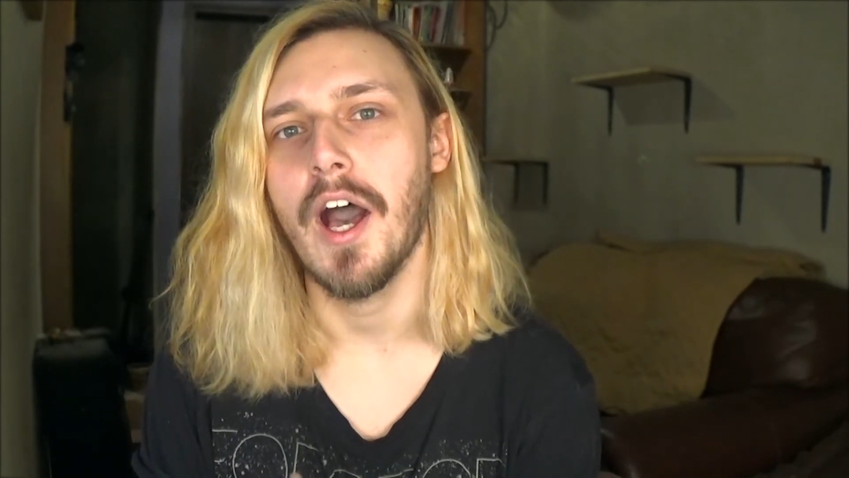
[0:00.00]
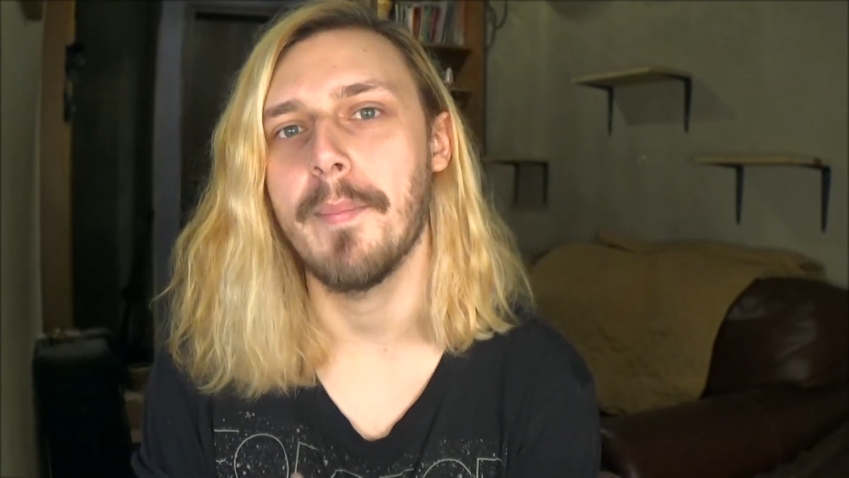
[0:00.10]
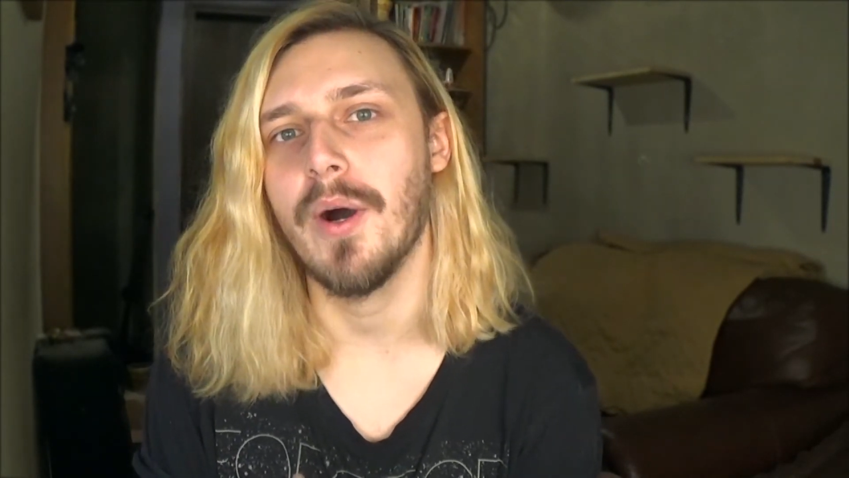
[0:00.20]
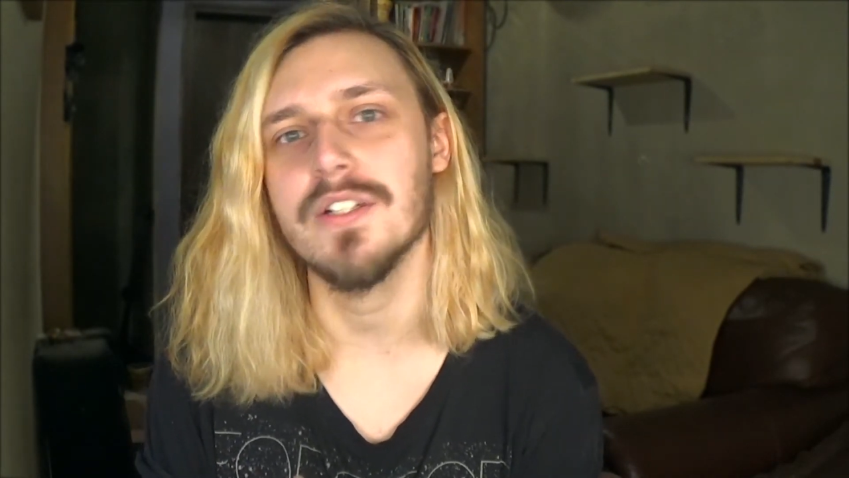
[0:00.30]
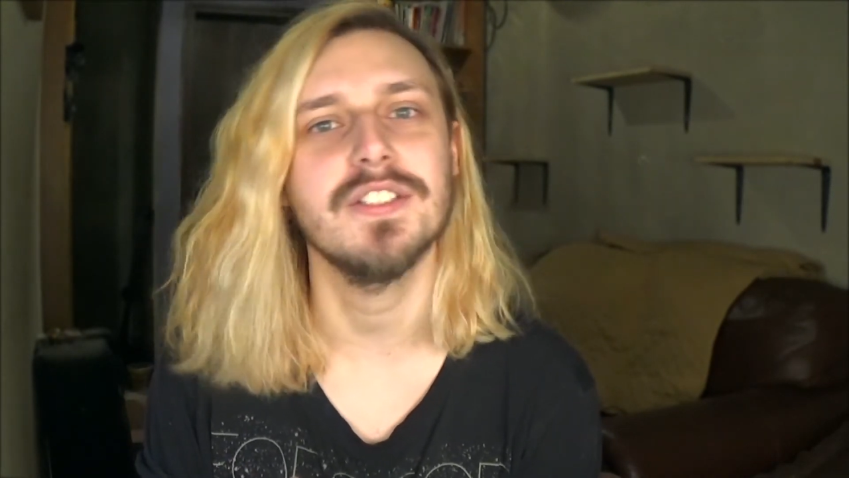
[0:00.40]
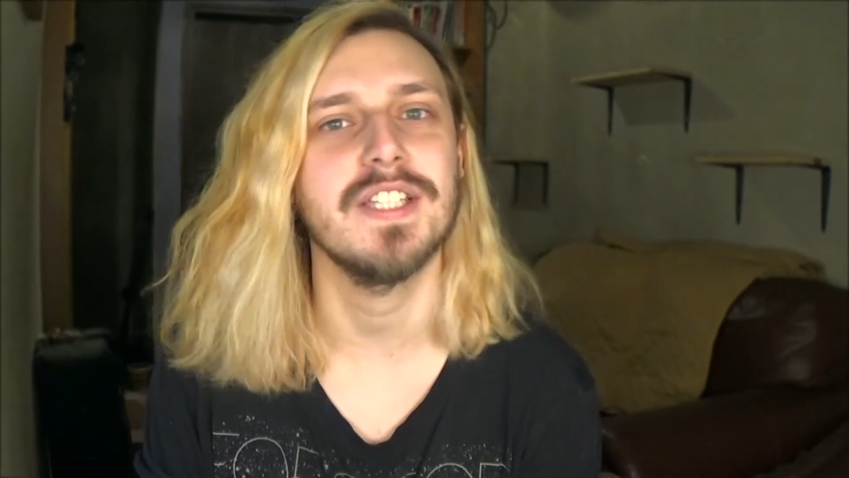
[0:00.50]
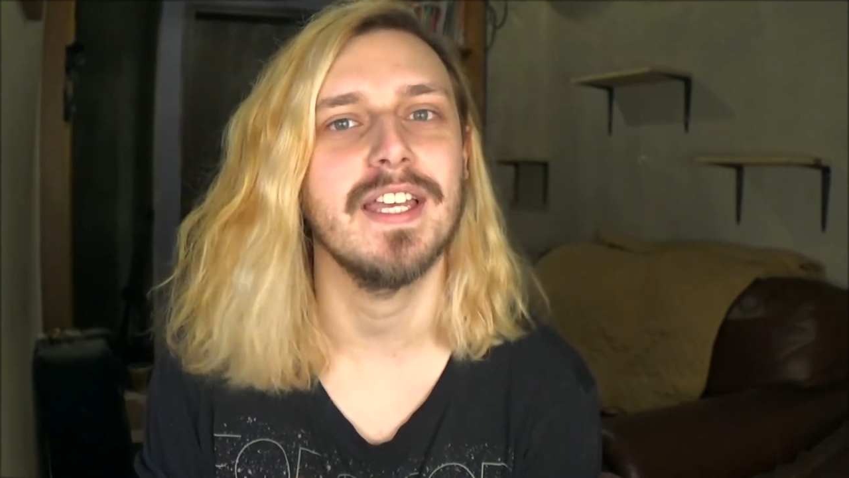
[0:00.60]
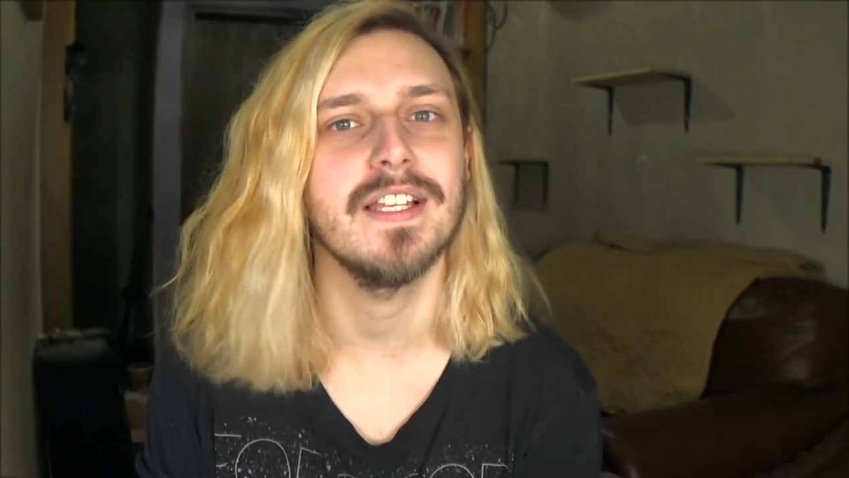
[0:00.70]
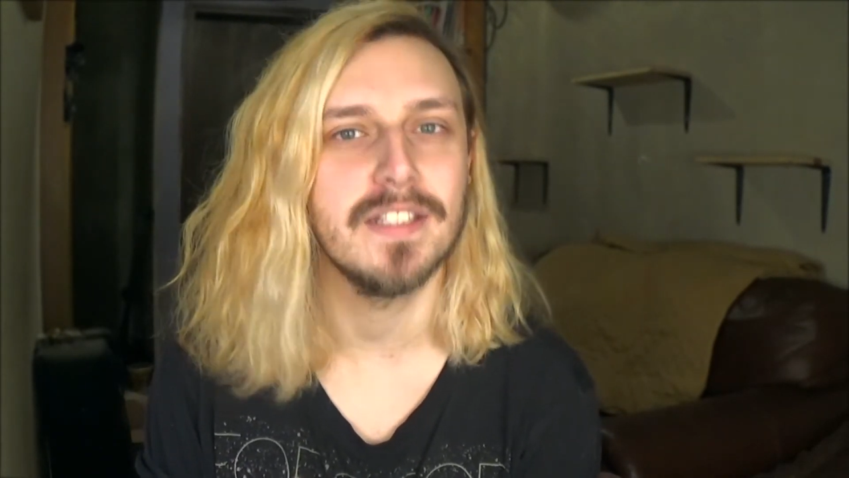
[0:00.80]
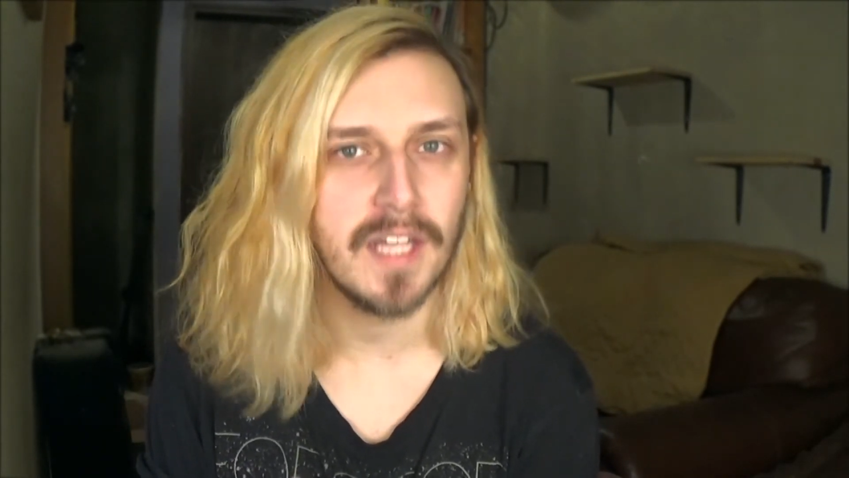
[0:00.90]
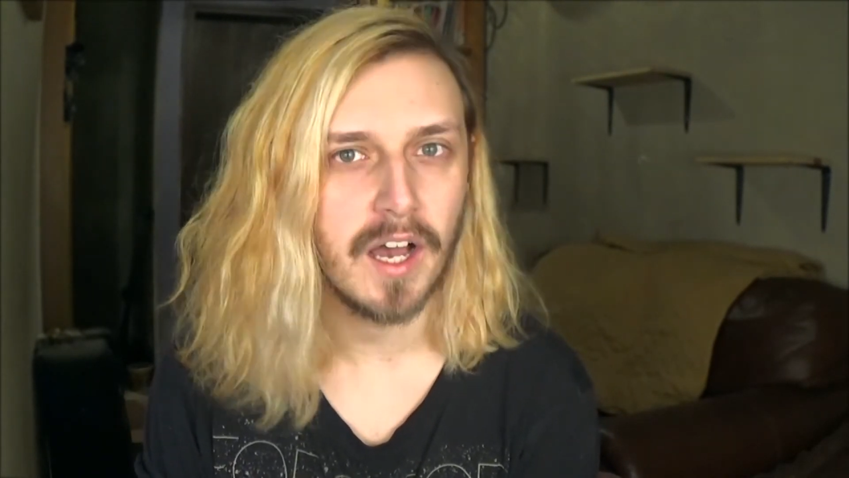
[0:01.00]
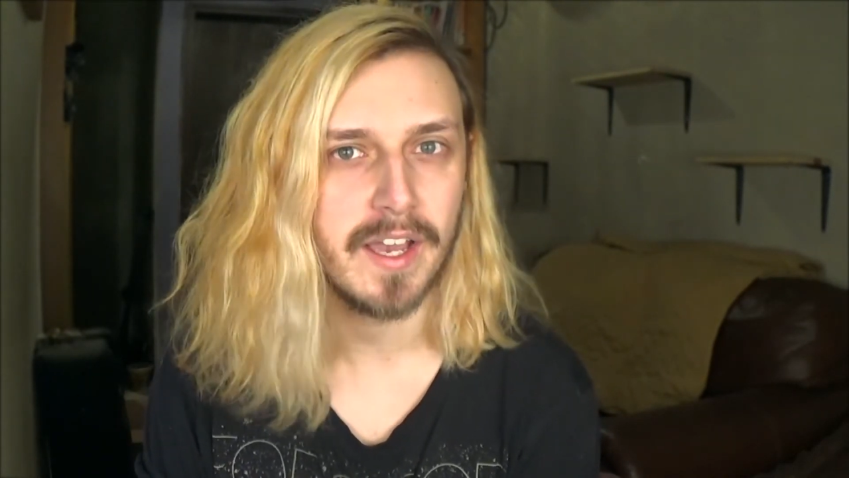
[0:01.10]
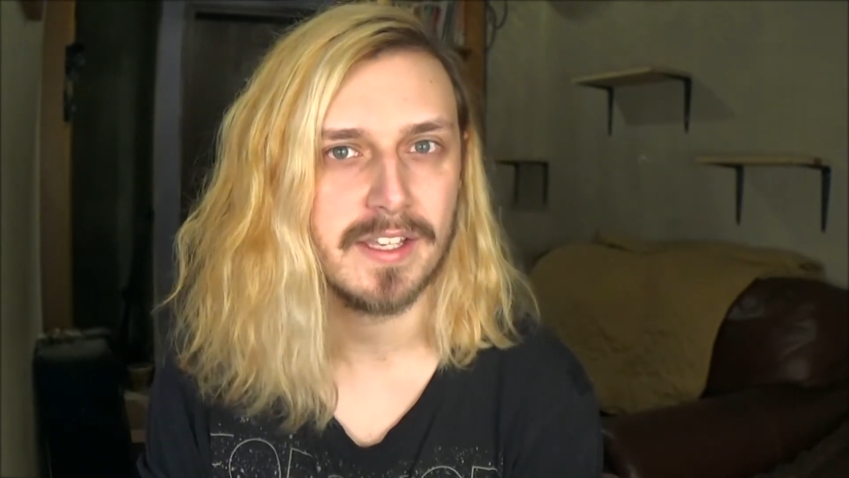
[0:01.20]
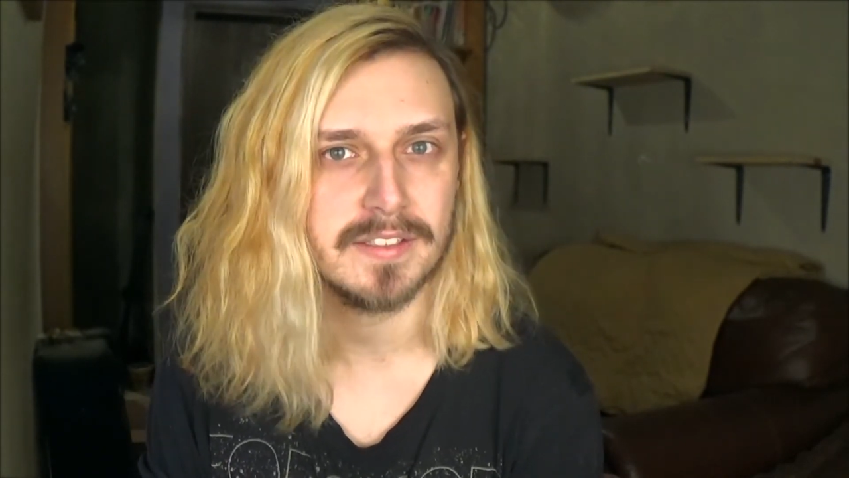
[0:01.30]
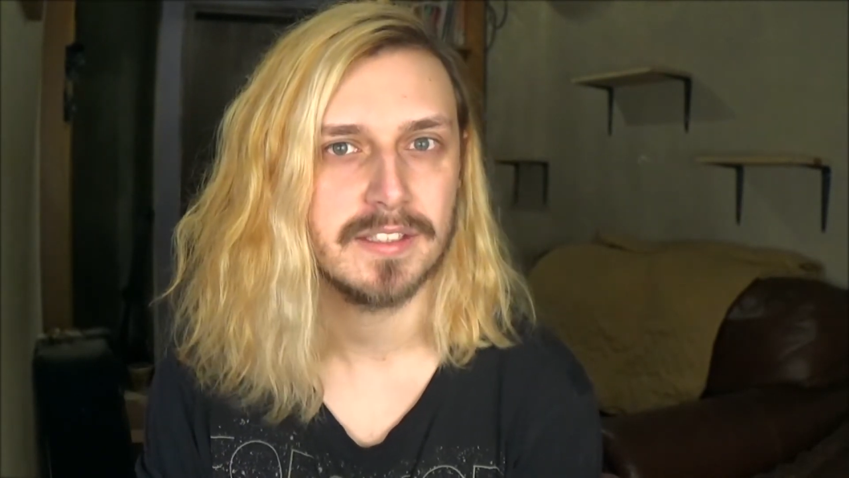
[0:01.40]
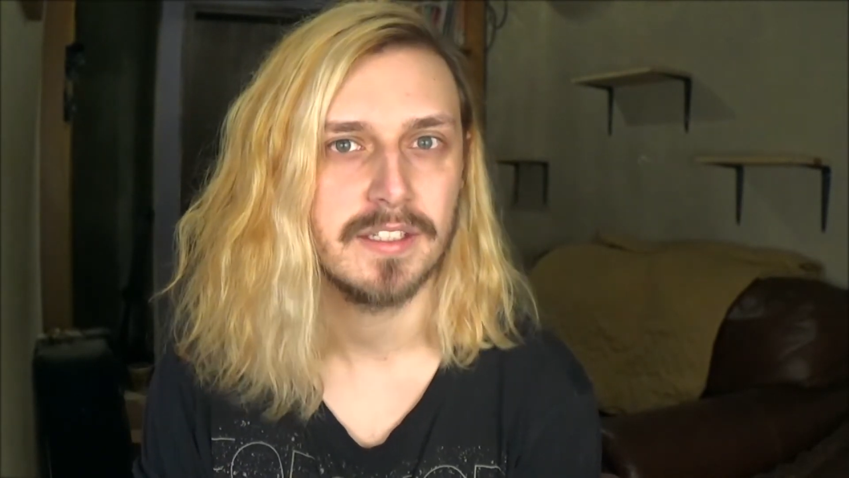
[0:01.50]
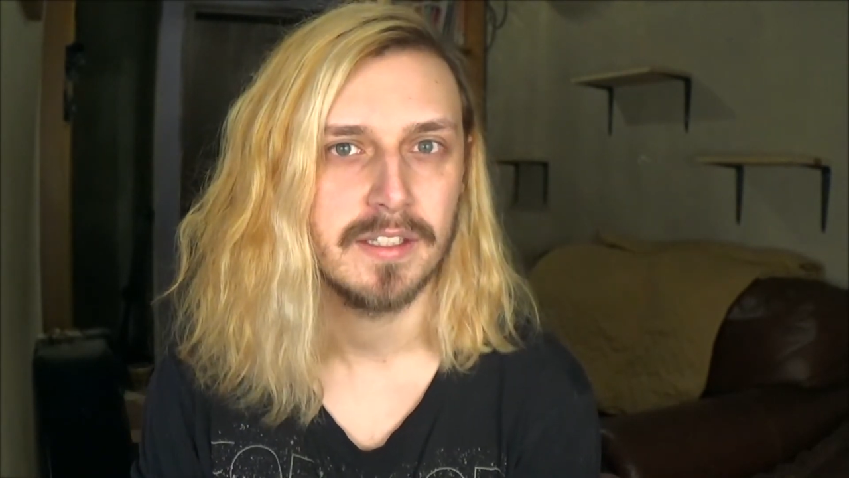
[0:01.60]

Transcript: apostate lies.